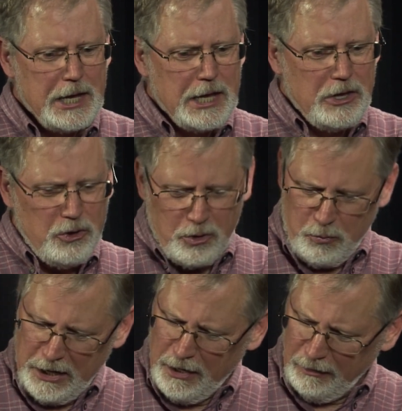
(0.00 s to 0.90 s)
You can
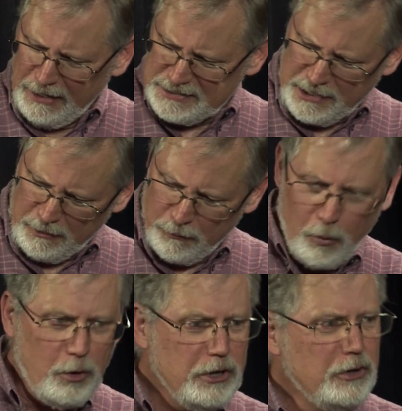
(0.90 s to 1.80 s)
read all that stuff,
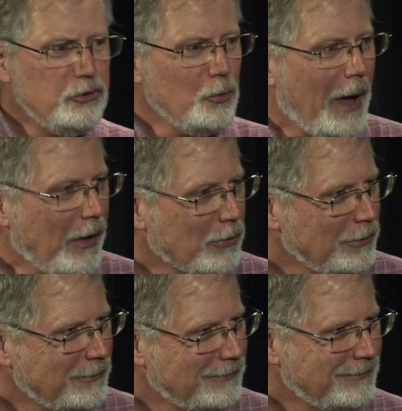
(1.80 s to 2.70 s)
or you can do math.
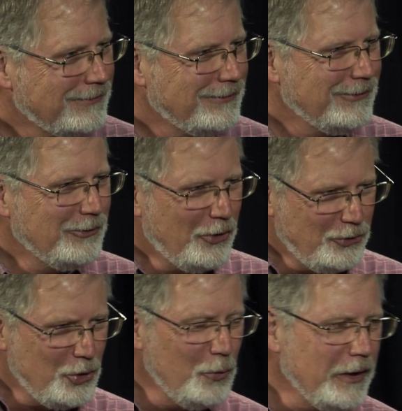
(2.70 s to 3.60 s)
The
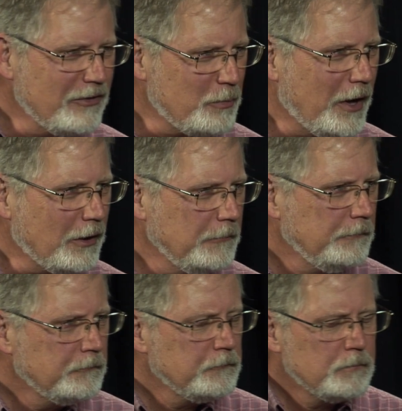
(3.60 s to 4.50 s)
doing is better.
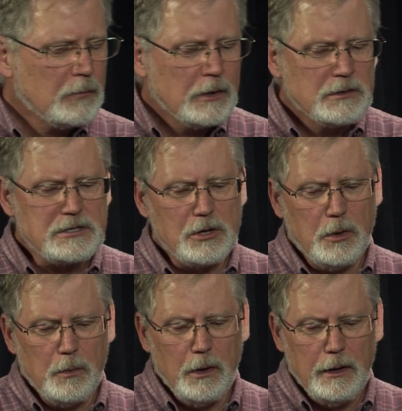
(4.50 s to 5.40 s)

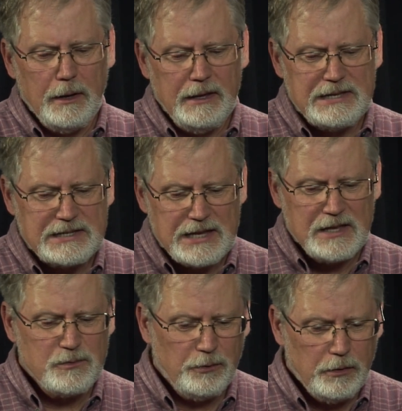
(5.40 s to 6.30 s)
So a
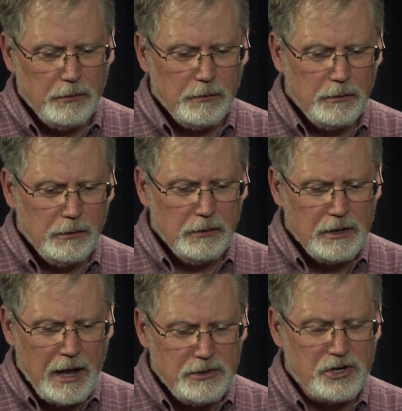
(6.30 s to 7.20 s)
successful
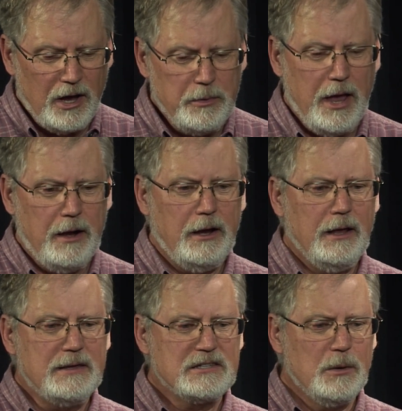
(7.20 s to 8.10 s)
job candidate
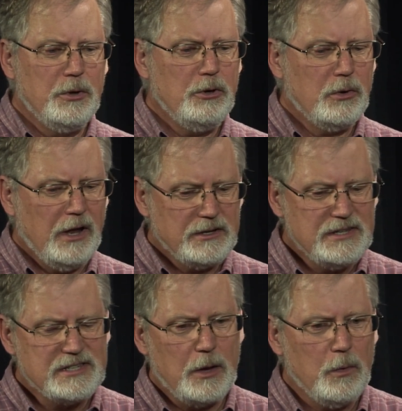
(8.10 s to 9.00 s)
is someone who can actually
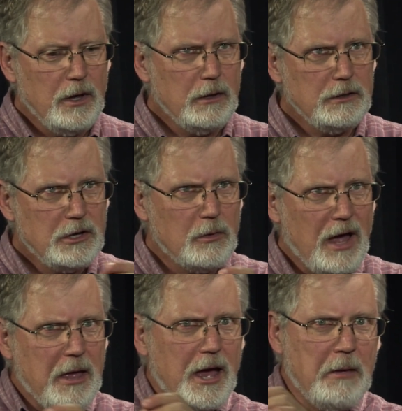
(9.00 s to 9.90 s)
say, well, you know,
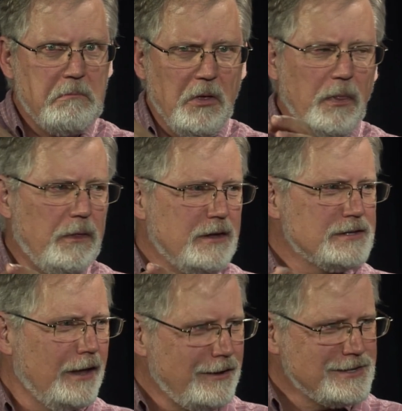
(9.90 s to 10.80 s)
I built this,
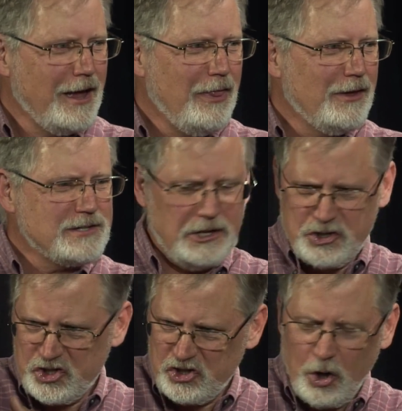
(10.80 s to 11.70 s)
I designed this, and
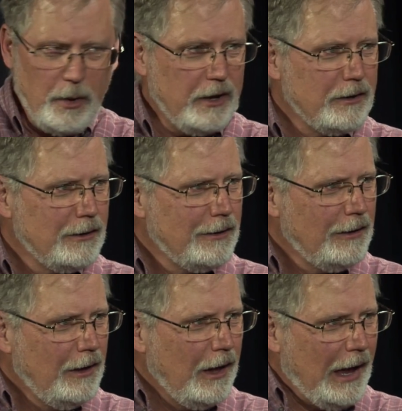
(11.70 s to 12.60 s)
show it,
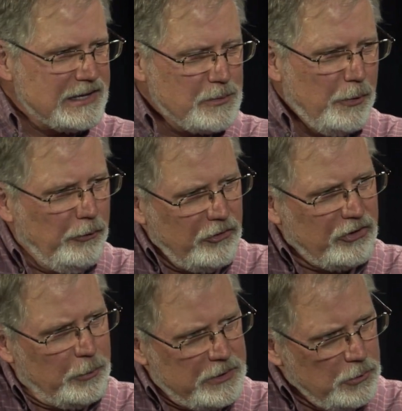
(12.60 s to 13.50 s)
as opposed to
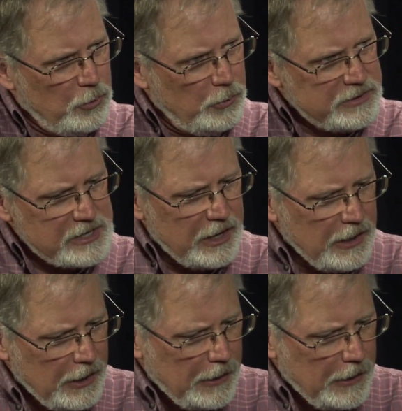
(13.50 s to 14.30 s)
someone who would say,